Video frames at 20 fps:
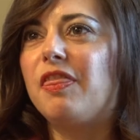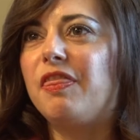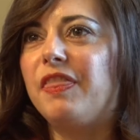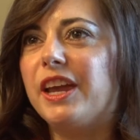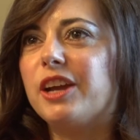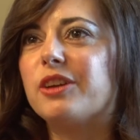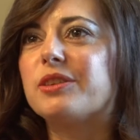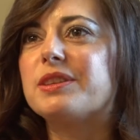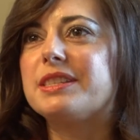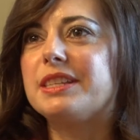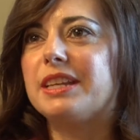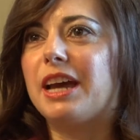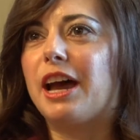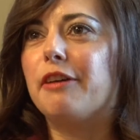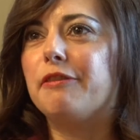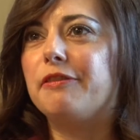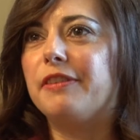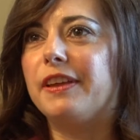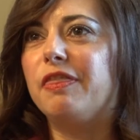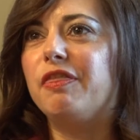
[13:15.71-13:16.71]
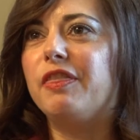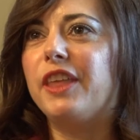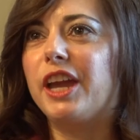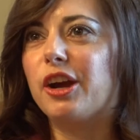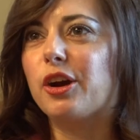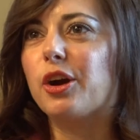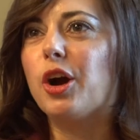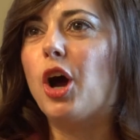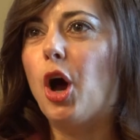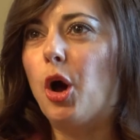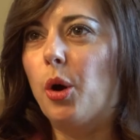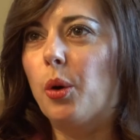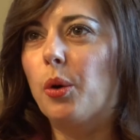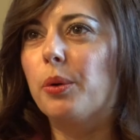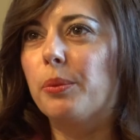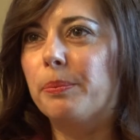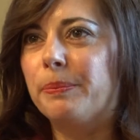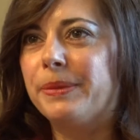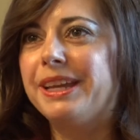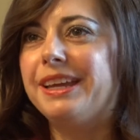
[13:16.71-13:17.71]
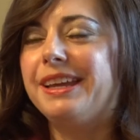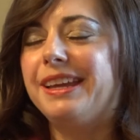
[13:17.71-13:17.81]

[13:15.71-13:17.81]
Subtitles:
their stuff and their home,